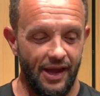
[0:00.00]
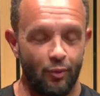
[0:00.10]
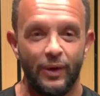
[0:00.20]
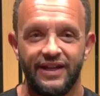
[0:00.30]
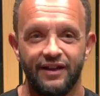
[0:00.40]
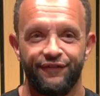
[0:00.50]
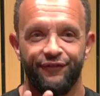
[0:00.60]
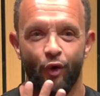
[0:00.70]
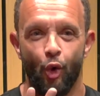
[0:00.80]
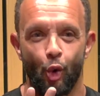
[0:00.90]
we did
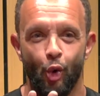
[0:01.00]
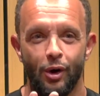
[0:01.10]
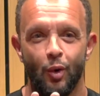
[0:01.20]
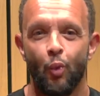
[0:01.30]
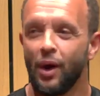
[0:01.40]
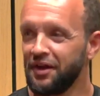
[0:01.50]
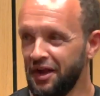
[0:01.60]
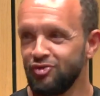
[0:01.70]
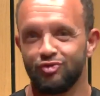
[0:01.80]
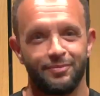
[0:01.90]
4
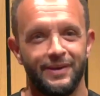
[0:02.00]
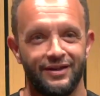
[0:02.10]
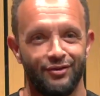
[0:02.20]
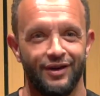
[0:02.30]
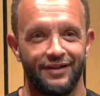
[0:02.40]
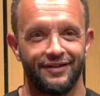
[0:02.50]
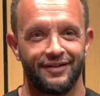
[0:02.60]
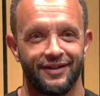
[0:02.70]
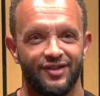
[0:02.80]
100-metre runs.